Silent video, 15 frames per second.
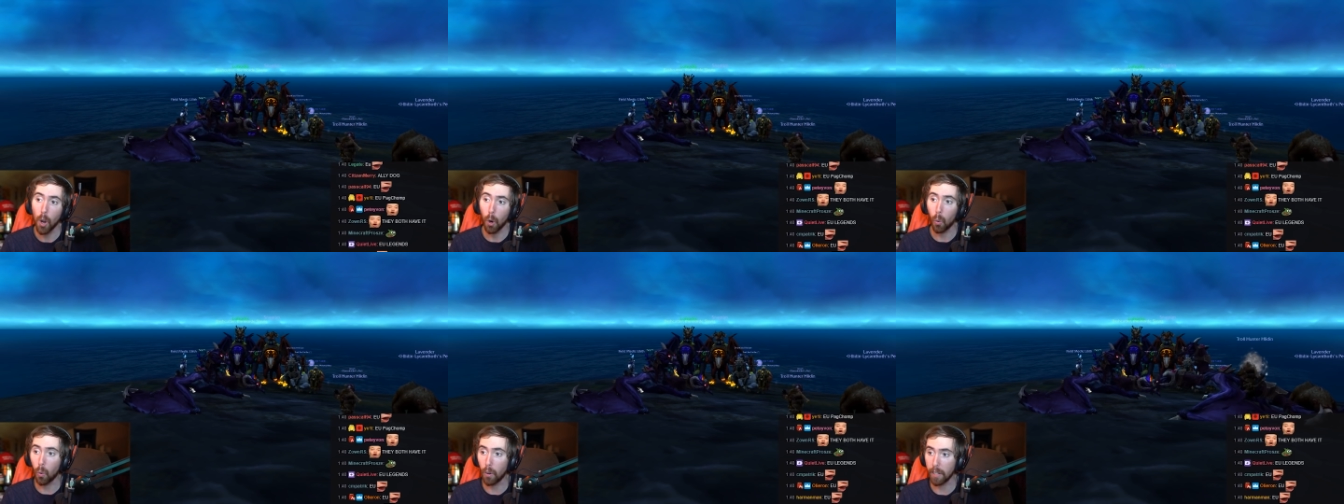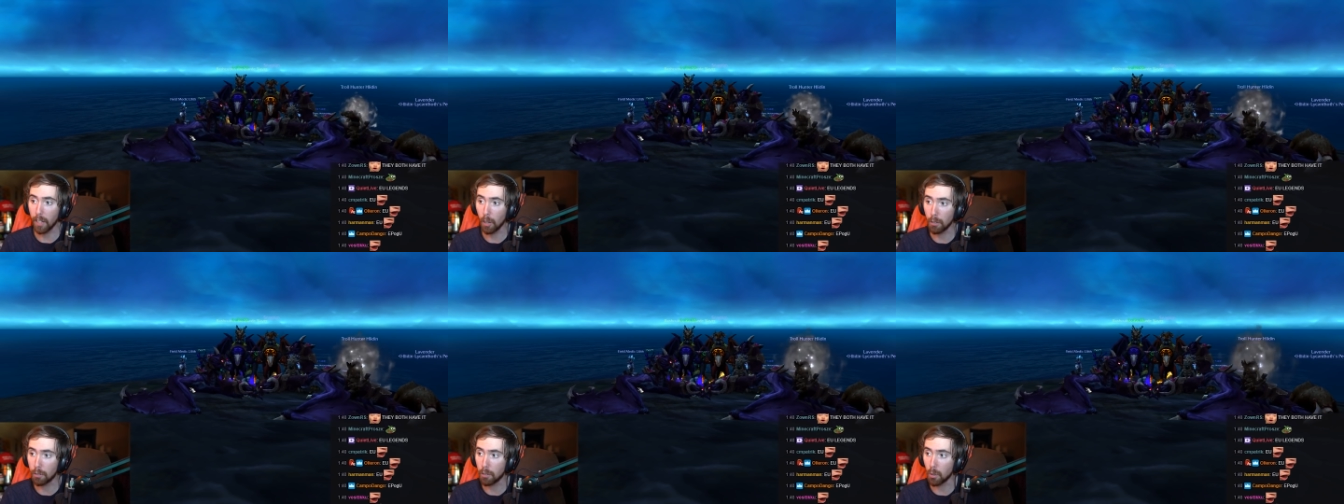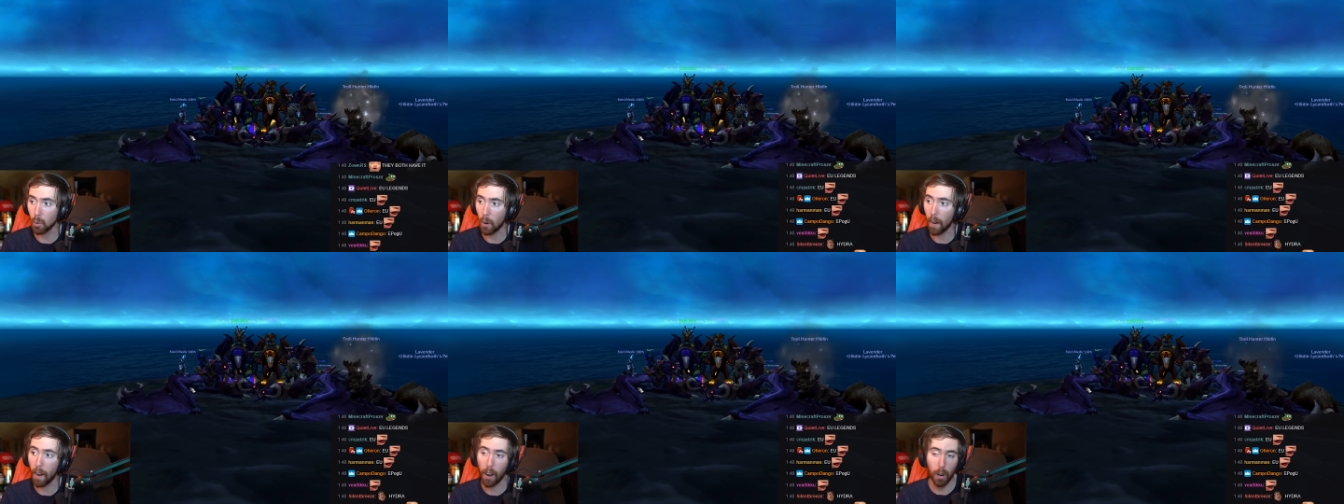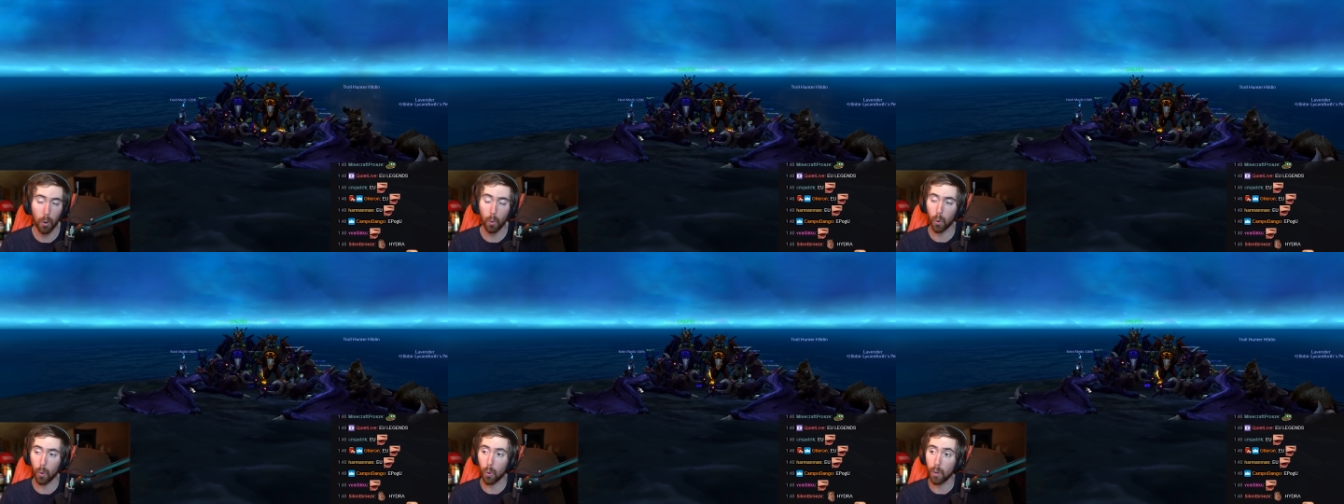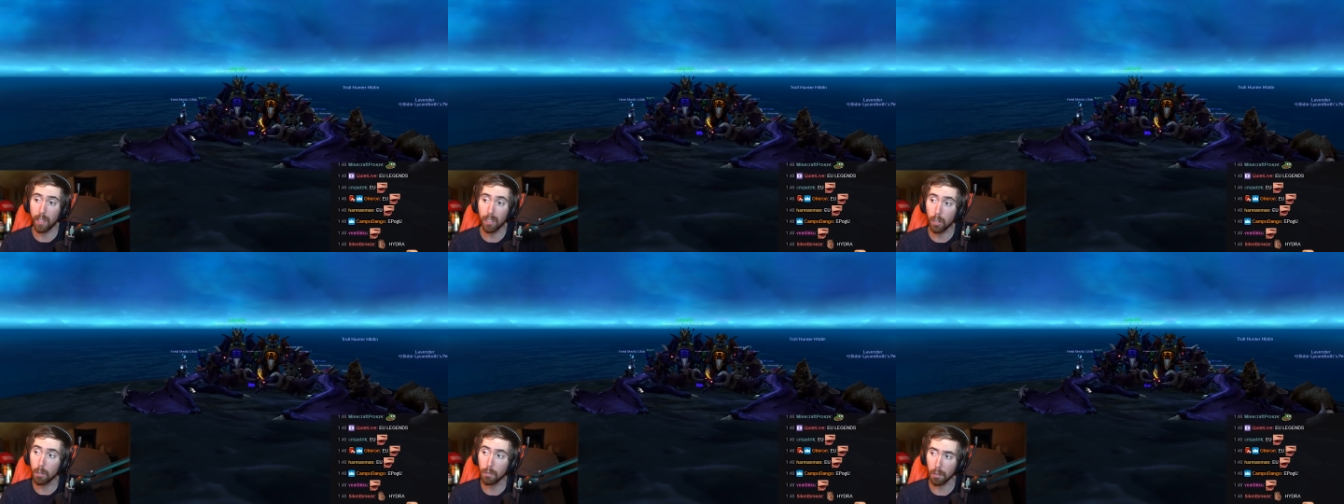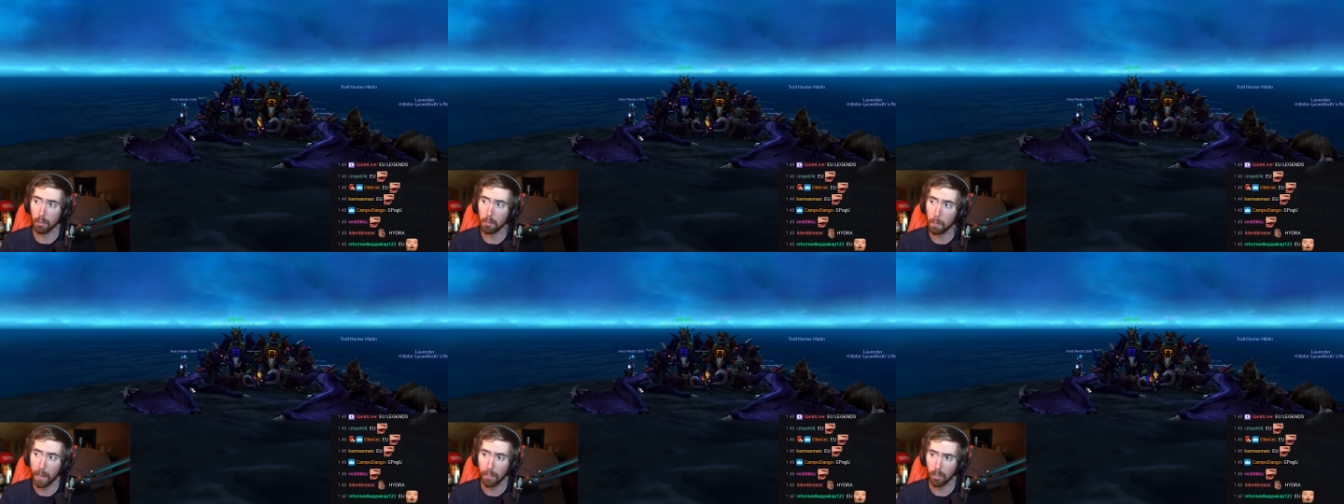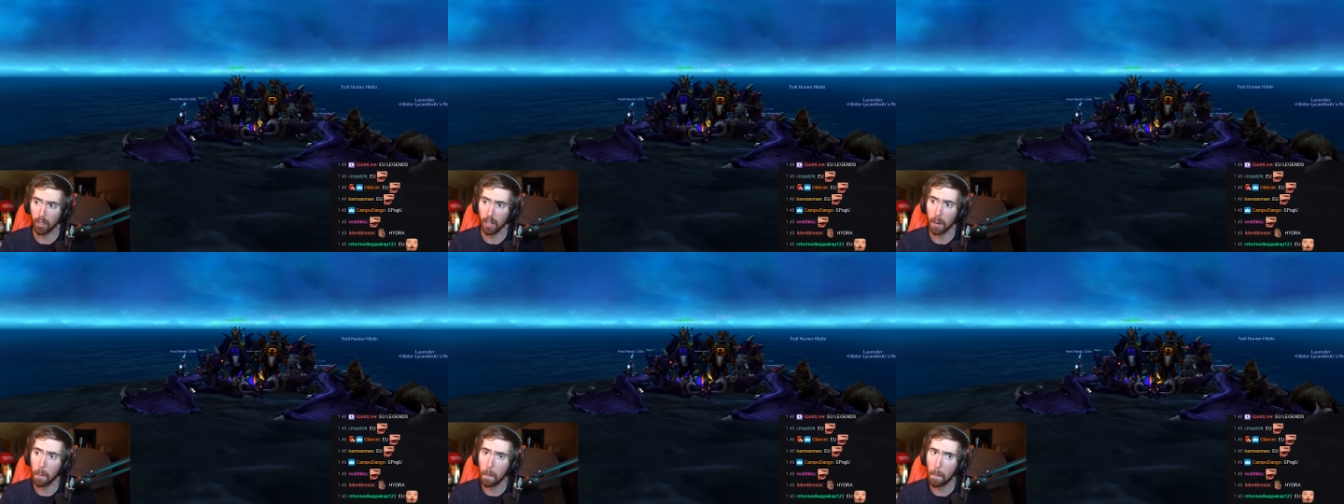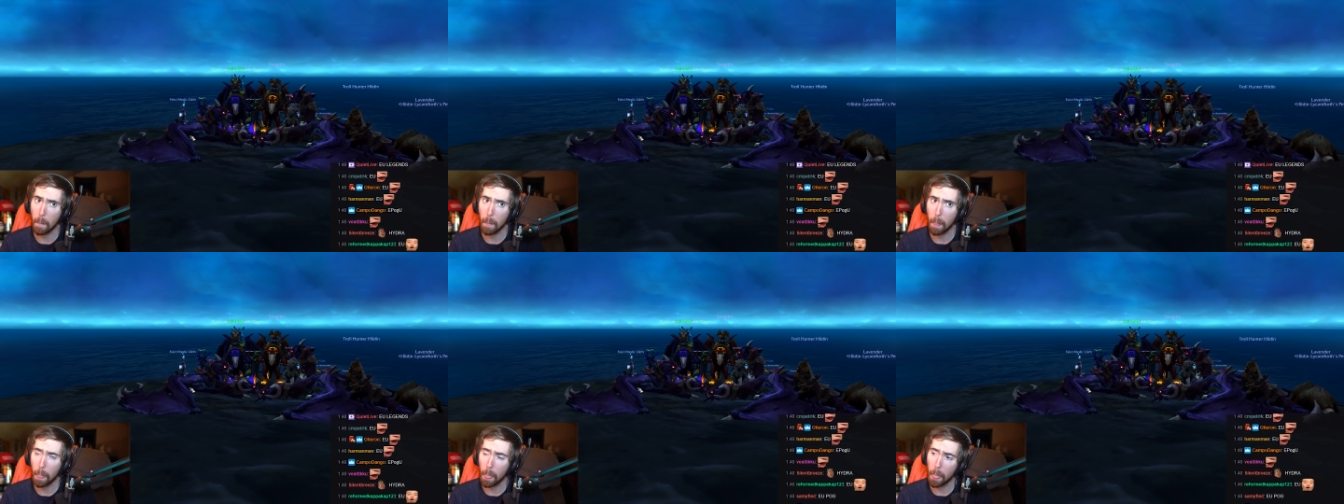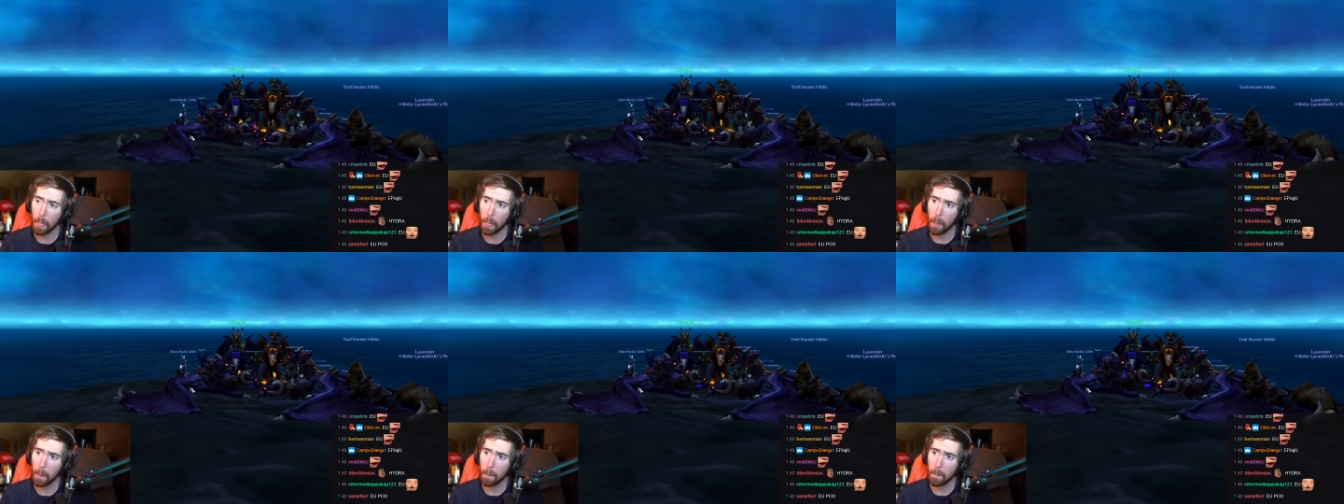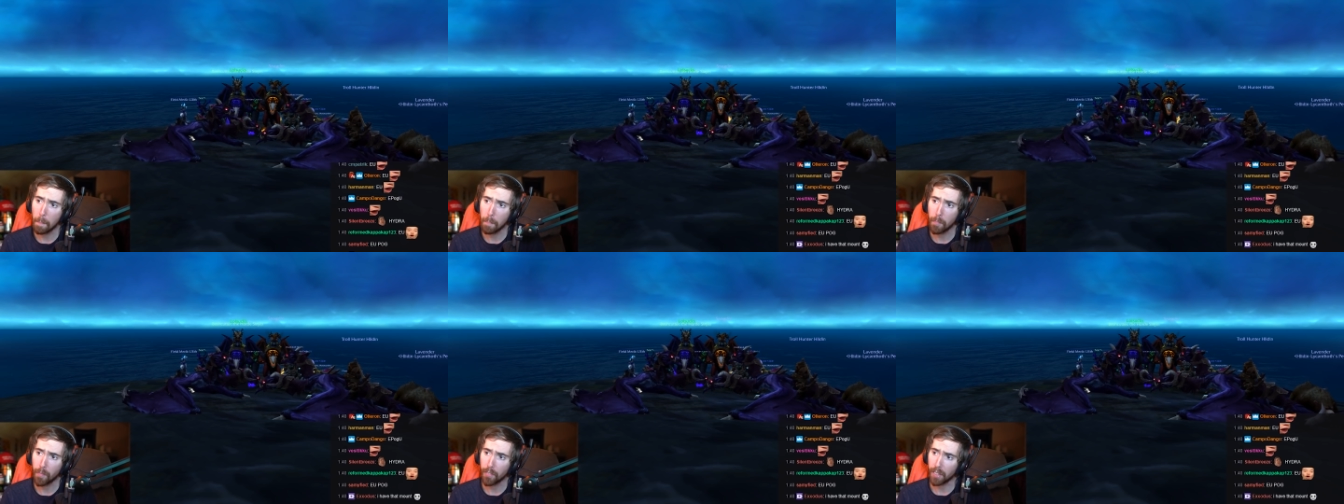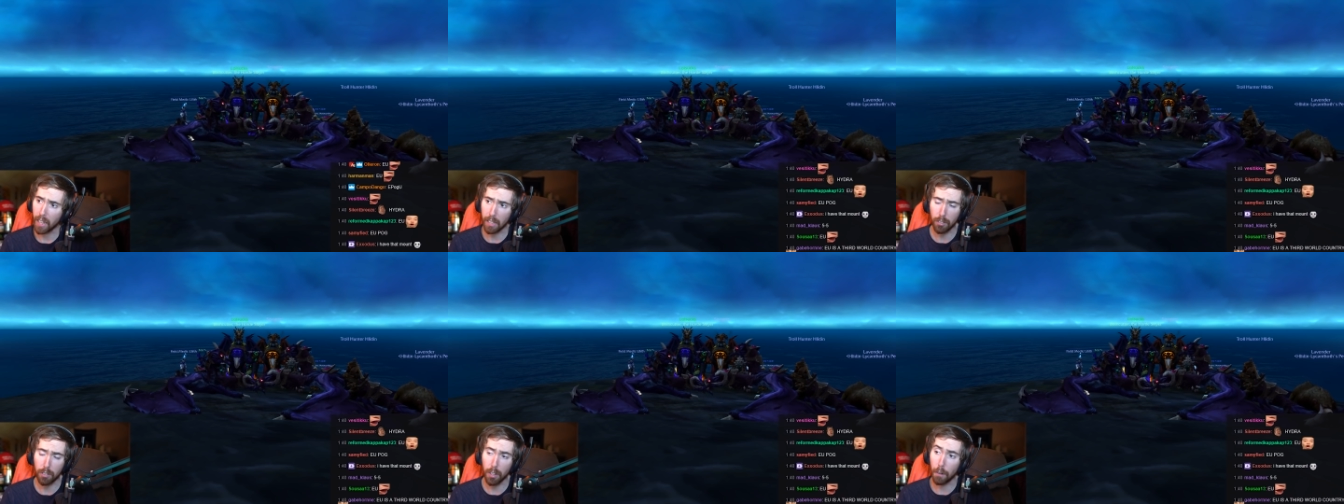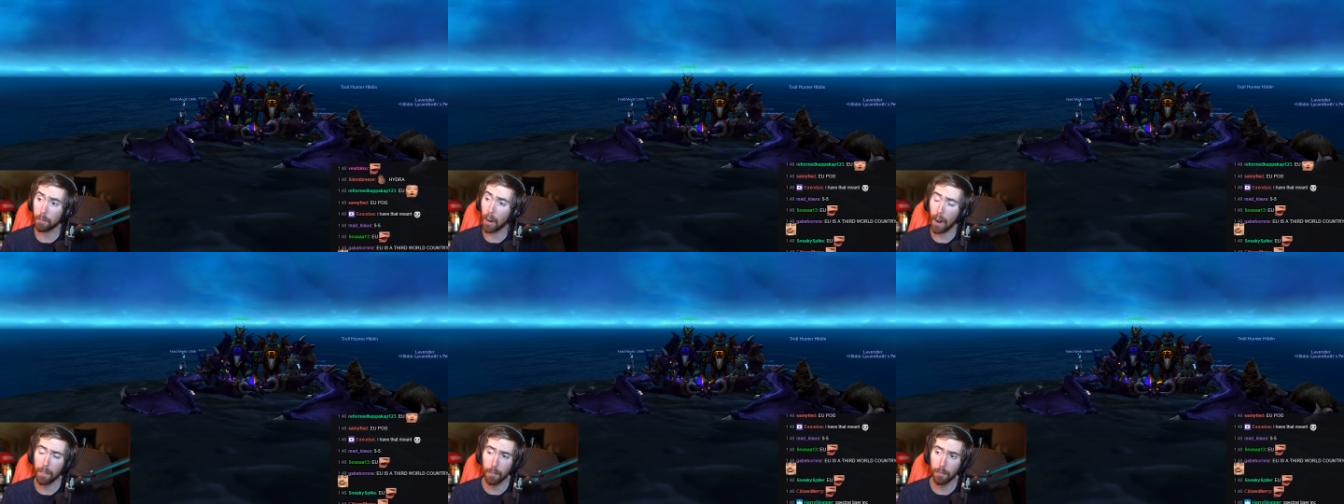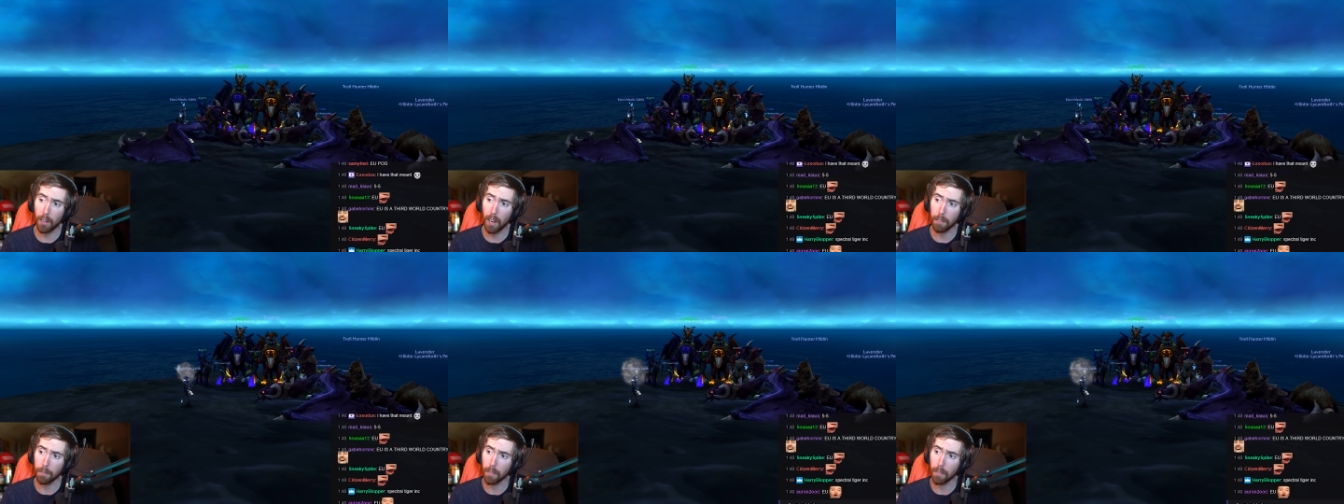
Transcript: or it goes to, uh, or, or he loses, basically. It's still 5 to 5.